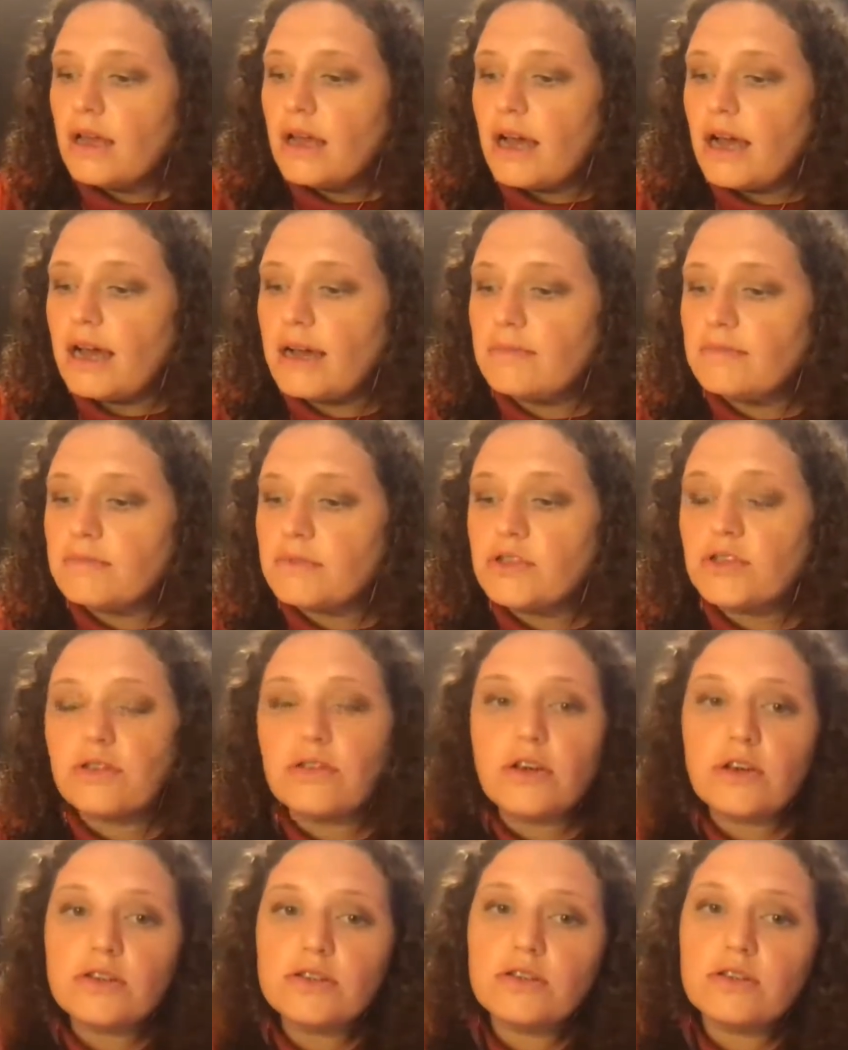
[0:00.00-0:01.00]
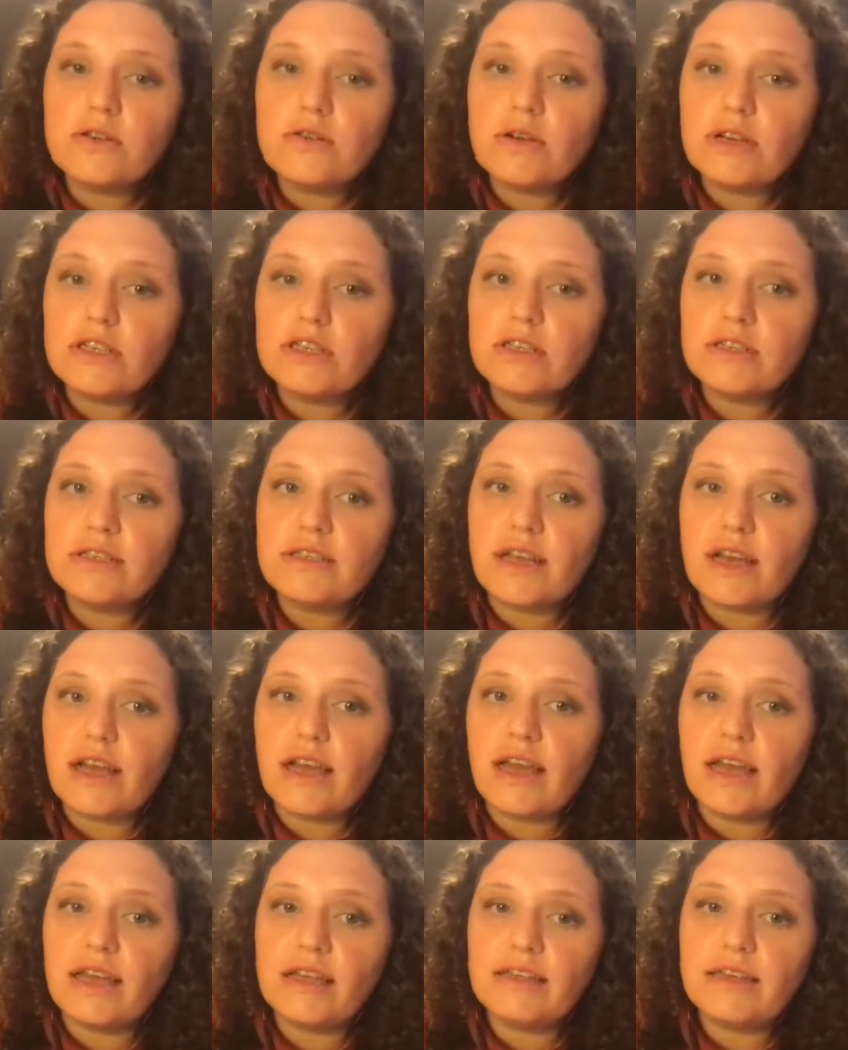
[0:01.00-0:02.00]
So those are the questions
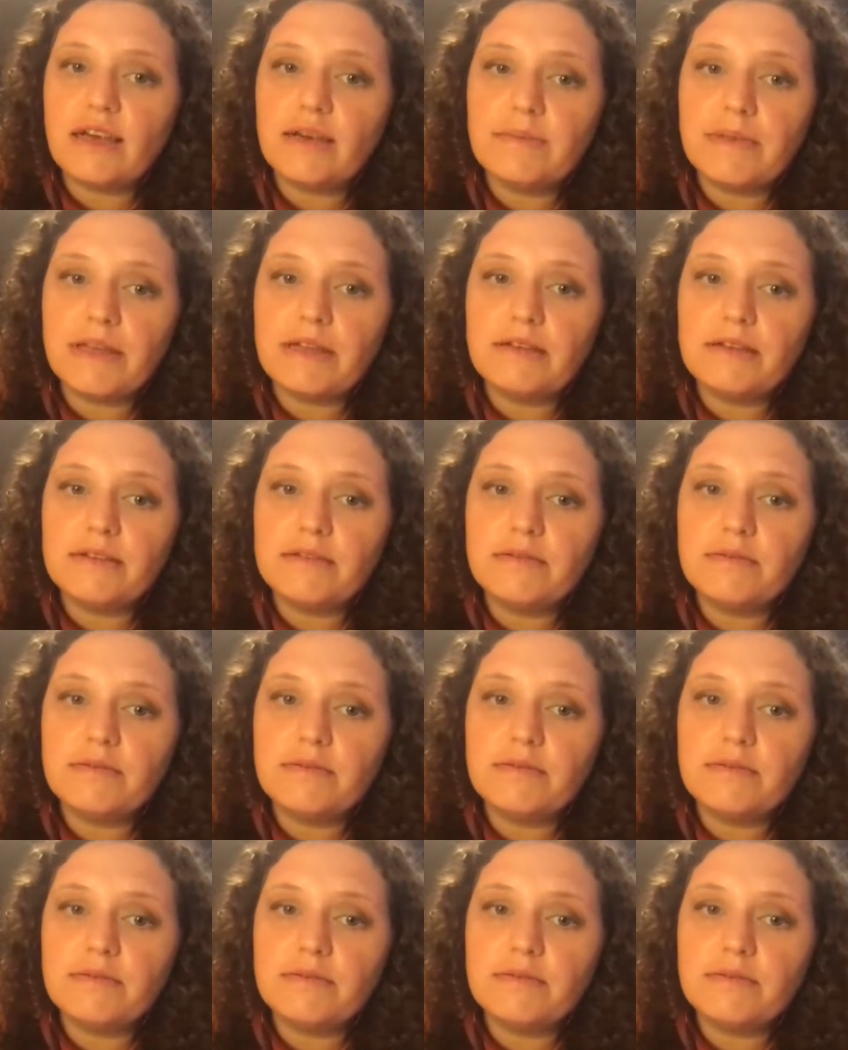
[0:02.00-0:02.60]
that I had come in